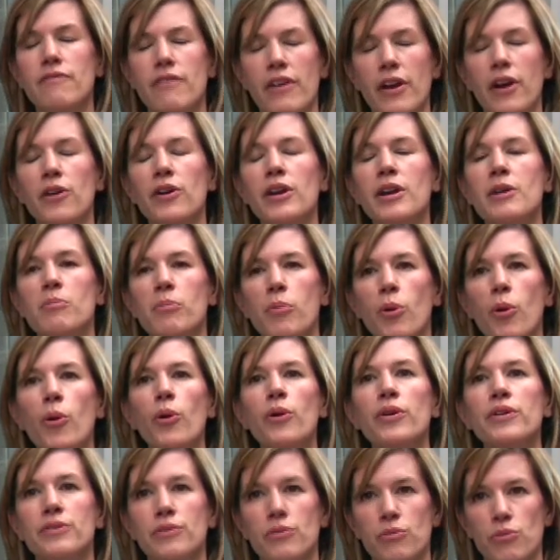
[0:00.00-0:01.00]
very
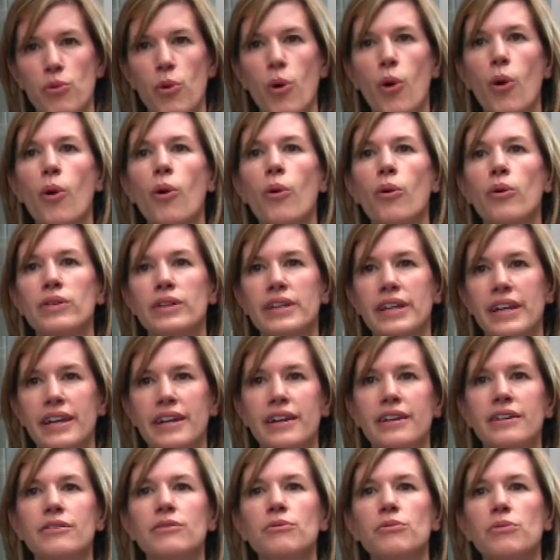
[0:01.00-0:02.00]
important role
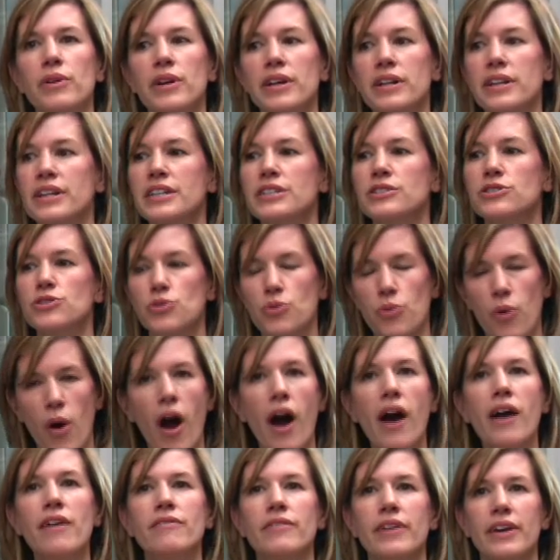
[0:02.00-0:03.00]
in really
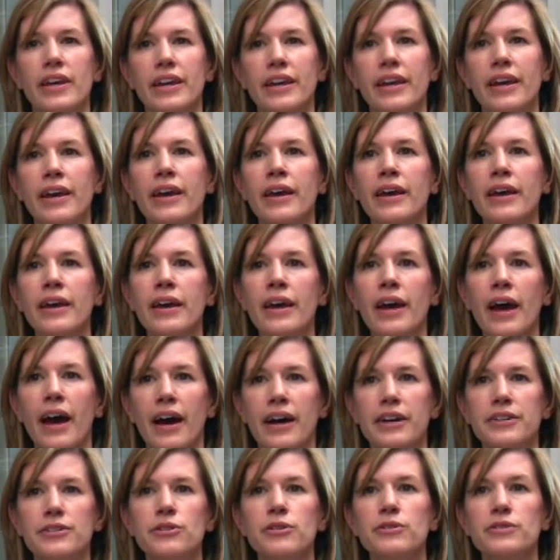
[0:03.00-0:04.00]
driving
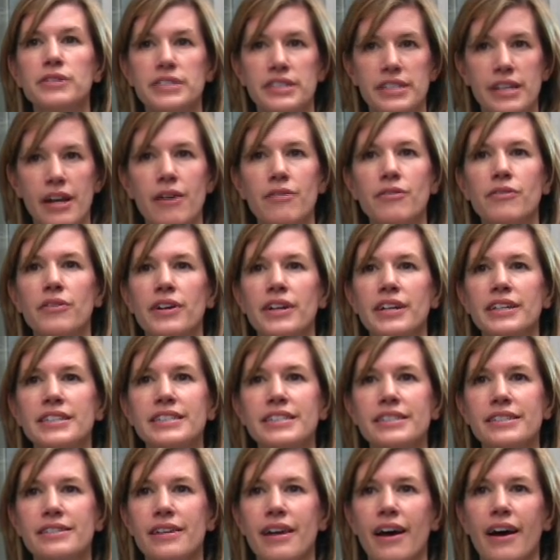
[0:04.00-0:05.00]
uh, new
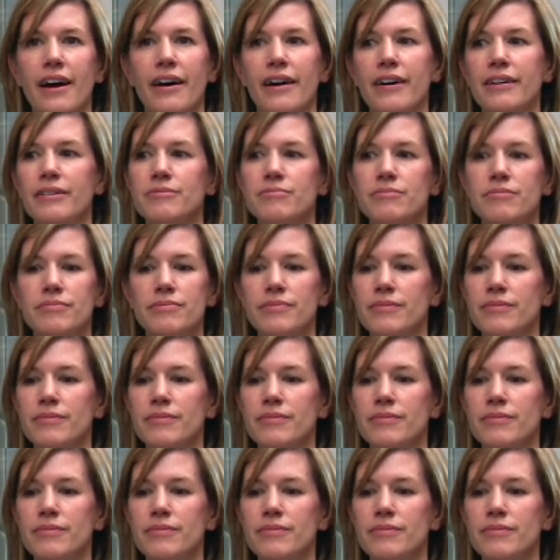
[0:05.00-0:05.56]
discoveries uh,